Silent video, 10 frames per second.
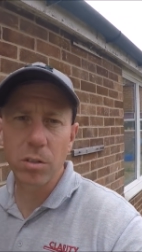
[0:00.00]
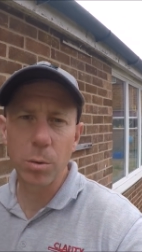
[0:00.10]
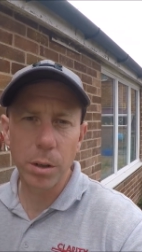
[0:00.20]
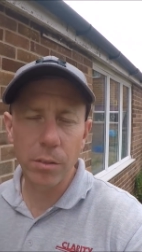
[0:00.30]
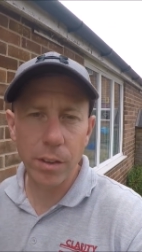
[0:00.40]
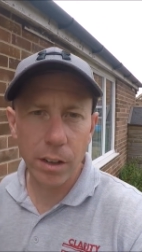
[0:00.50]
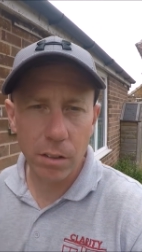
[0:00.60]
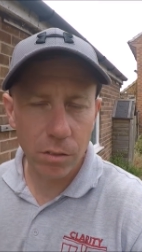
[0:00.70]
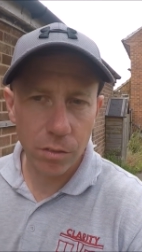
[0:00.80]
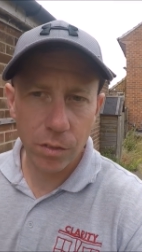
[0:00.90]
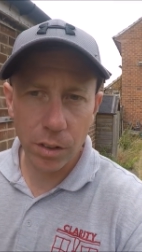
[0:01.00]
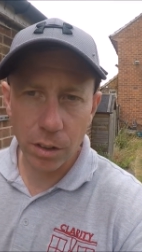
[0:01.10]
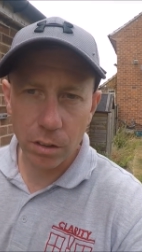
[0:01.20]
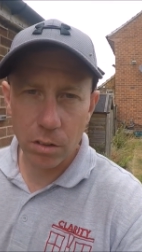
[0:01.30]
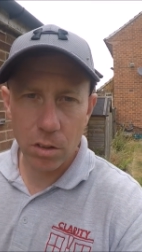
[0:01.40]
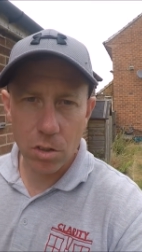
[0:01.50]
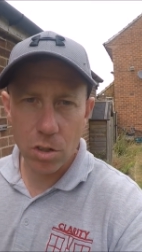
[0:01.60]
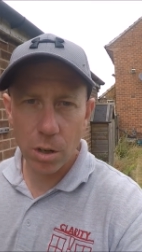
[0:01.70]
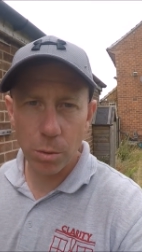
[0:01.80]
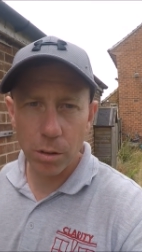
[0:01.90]
still be over there, for the
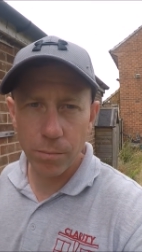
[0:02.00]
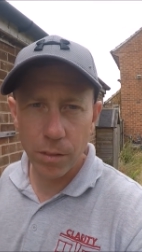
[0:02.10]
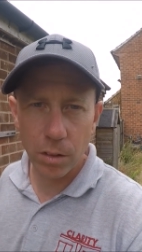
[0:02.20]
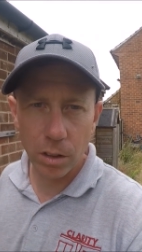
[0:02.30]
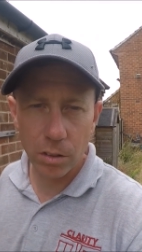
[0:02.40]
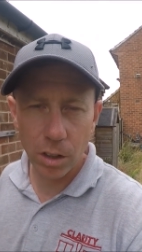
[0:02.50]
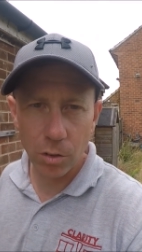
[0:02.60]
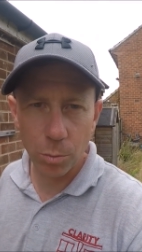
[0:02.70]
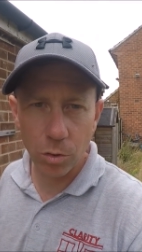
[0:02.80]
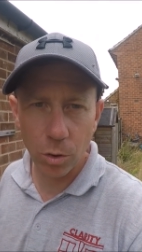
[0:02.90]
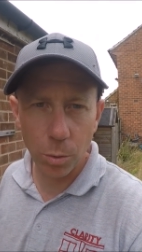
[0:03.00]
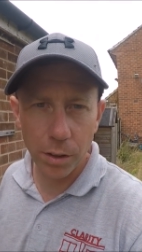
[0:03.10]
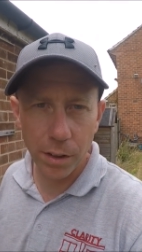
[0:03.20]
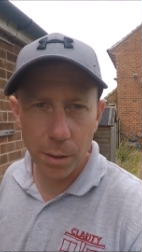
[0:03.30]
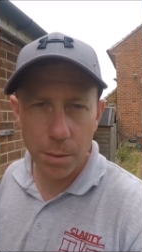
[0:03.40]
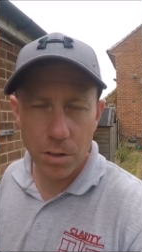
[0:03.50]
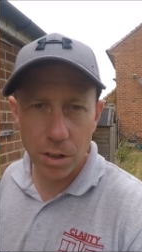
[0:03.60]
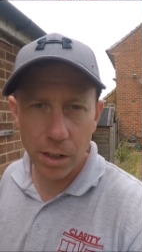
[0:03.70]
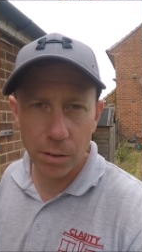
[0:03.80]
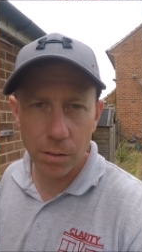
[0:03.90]
shower. So I need to get some salt in there,
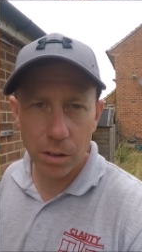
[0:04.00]
measured out.